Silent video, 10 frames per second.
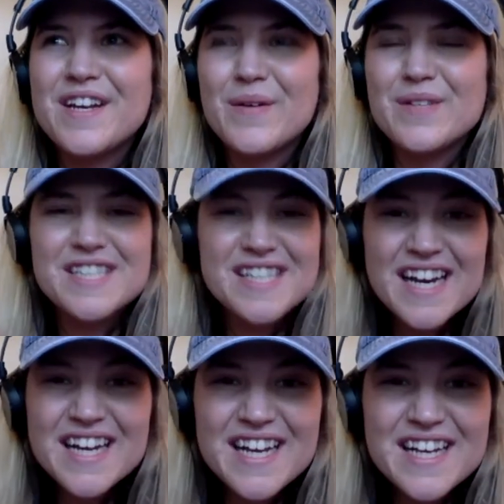
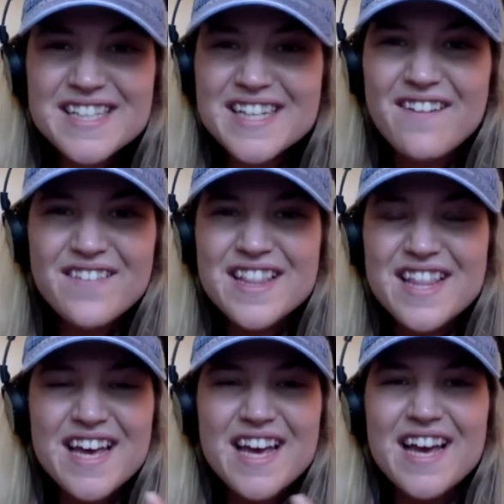studies and
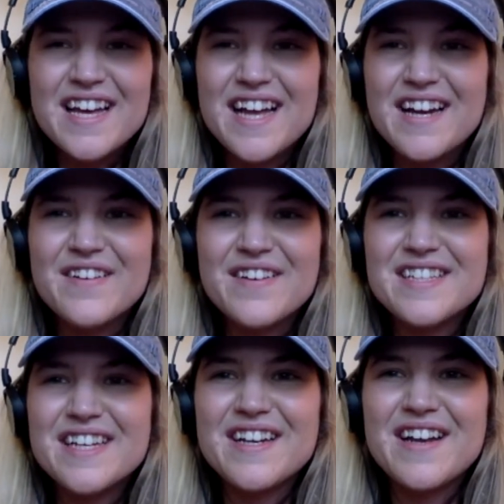everything. I know you
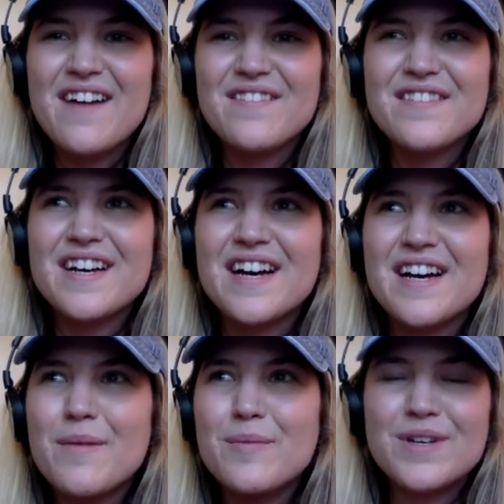said you have a
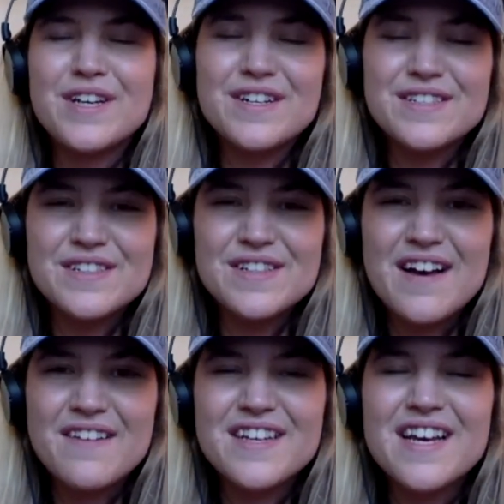couple years
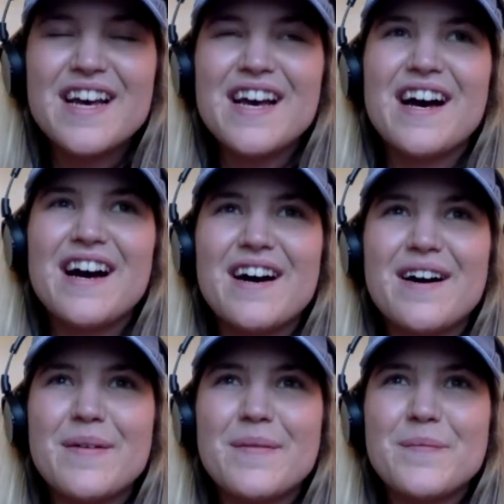left.
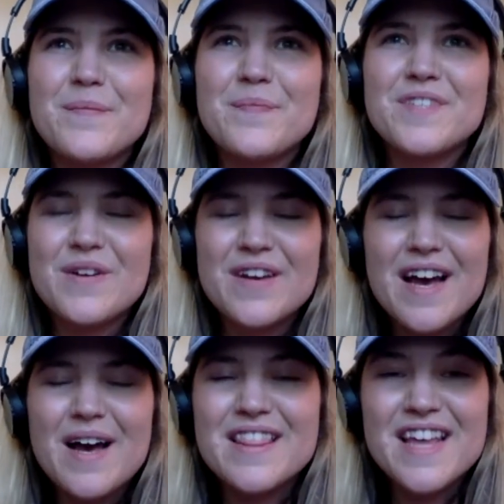So
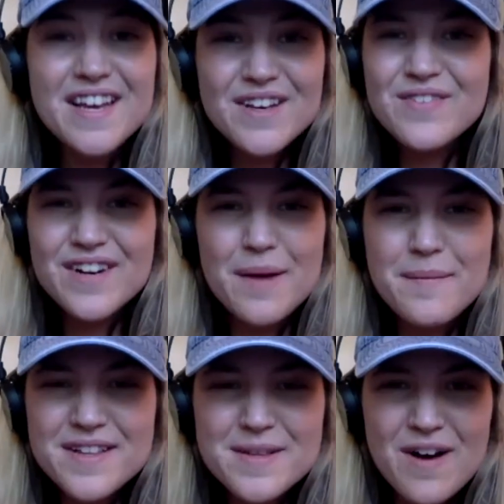yeah, thank you for
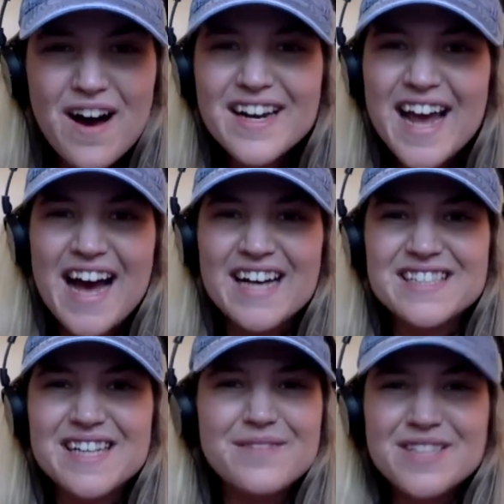coming on the
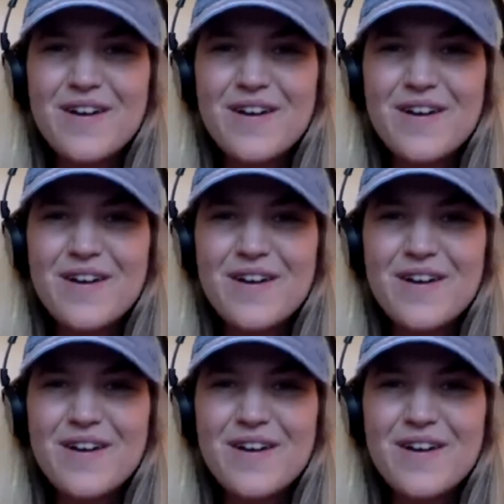podcast. I'm so